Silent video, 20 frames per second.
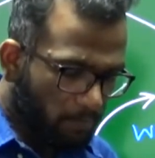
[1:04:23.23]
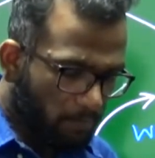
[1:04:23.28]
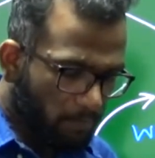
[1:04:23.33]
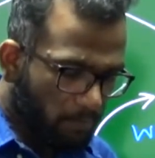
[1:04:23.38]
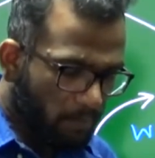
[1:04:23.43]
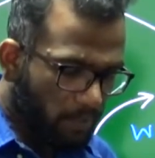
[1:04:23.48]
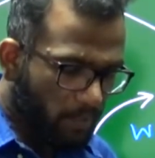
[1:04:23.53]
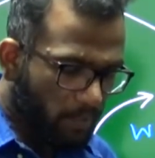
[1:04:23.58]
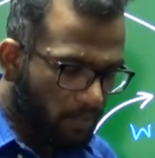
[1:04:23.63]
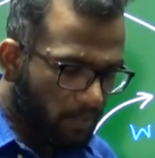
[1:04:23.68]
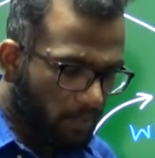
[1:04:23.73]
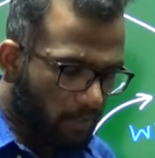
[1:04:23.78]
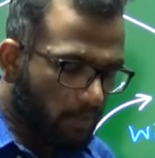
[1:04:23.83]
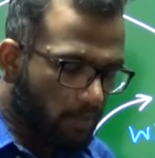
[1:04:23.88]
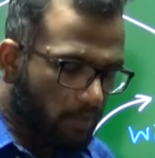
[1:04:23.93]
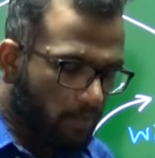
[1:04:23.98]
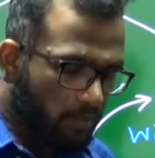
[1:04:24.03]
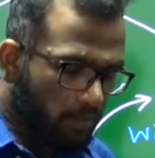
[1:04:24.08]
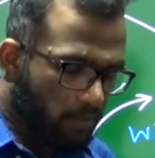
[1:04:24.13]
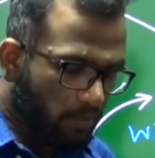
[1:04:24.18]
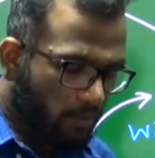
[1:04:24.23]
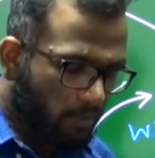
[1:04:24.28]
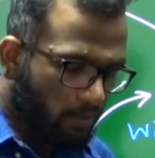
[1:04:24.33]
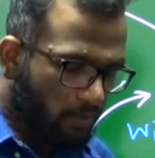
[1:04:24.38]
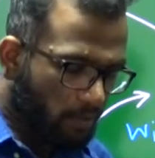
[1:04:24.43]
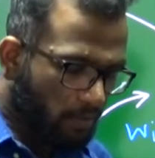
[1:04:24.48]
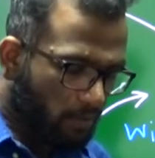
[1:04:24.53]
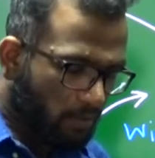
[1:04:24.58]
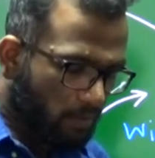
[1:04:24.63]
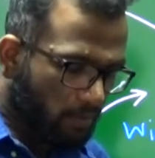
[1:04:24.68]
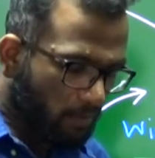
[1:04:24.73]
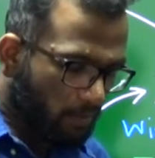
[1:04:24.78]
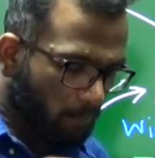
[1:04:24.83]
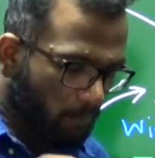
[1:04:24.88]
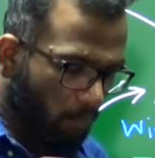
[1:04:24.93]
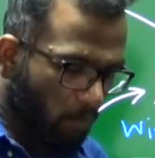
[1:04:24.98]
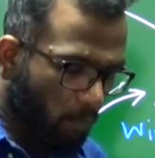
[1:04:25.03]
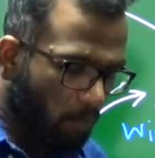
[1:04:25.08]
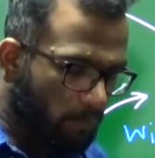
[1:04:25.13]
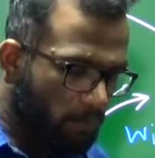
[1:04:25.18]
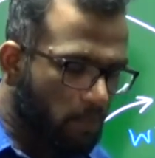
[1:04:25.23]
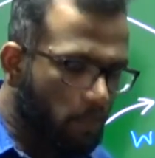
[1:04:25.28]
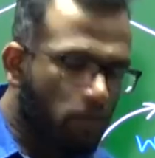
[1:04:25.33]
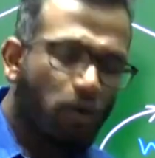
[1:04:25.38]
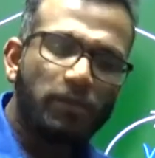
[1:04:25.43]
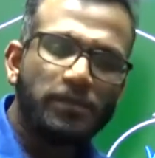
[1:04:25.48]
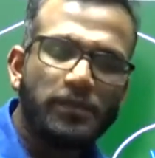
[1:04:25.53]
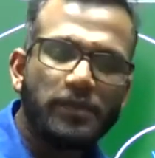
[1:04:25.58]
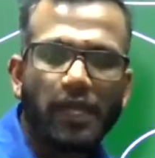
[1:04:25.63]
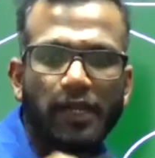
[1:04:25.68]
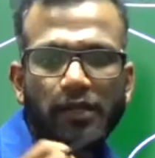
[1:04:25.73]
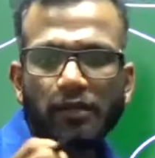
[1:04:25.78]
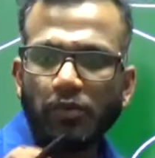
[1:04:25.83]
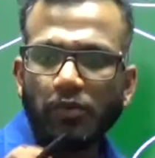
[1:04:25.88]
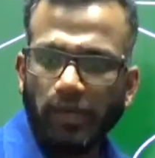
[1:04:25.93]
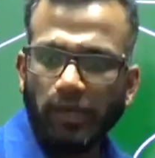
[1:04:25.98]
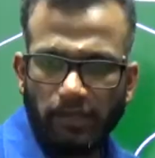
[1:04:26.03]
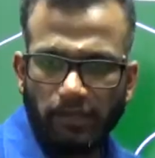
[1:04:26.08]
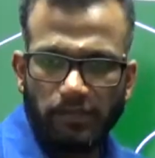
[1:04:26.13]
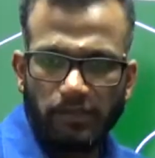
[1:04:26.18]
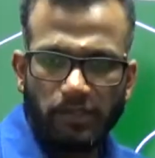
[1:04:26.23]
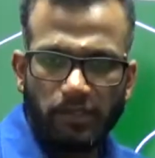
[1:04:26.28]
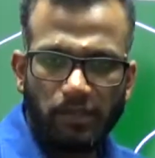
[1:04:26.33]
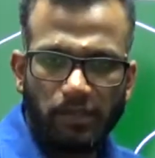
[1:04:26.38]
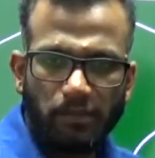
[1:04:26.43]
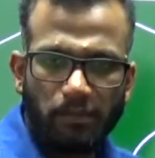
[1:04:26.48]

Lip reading: bring a moving object to rest.